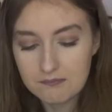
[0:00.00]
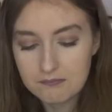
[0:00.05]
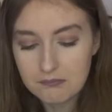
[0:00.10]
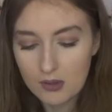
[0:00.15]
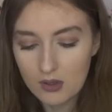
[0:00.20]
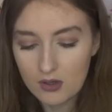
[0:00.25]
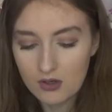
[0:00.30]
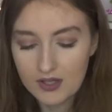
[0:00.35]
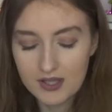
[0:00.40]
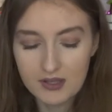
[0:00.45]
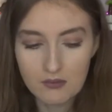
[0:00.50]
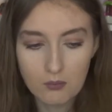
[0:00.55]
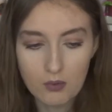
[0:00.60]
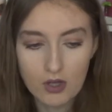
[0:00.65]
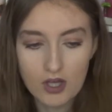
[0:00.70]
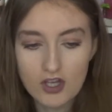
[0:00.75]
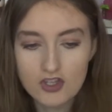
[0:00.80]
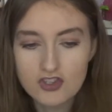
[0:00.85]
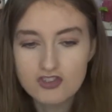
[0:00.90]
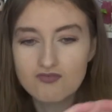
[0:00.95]
but it
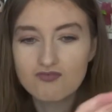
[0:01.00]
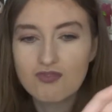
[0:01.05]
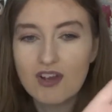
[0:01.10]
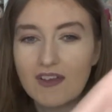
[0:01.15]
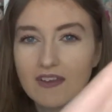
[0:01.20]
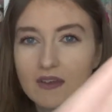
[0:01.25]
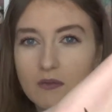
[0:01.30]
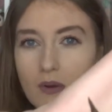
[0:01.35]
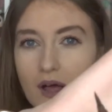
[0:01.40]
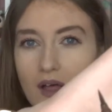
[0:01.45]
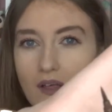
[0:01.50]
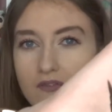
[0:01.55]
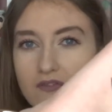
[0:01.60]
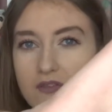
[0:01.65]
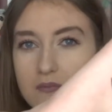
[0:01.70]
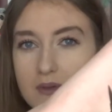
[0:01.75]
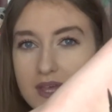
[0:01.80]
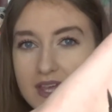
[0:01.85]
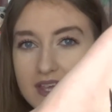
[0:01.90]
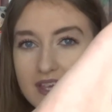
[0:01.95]
works really well
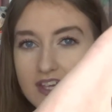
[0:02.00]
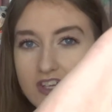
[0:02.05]
for me.